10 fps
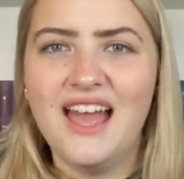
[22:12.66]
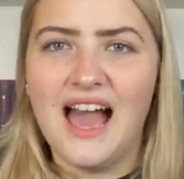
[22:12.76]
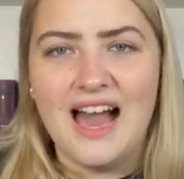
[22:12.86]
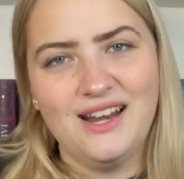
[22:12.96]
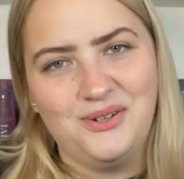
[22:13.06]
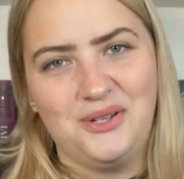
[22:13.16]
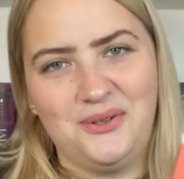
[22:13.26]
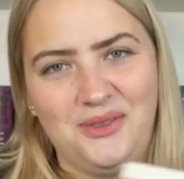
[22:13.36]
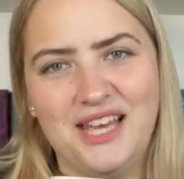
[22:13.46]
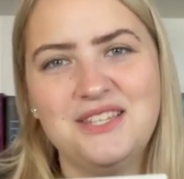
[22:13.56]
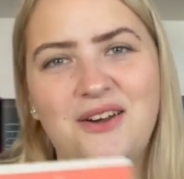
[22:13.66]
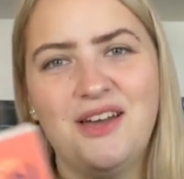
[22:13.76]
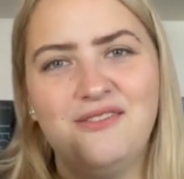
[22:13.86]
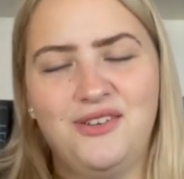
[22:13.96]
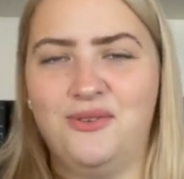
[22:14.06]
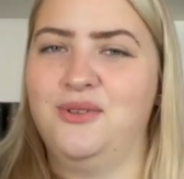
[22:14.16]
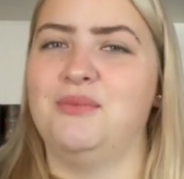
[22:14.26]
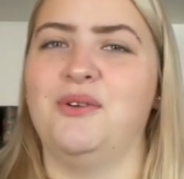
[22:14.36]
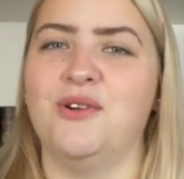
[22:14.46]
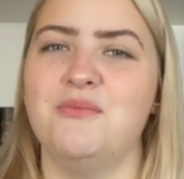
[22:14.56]
I don't know, that's how I feel with
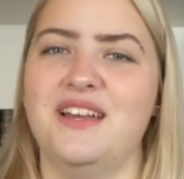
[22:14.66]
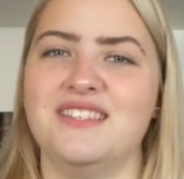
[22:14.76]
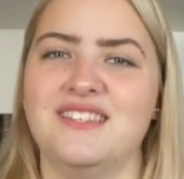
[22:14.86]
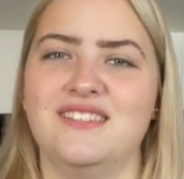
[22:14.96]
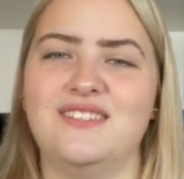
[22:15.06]
my romances.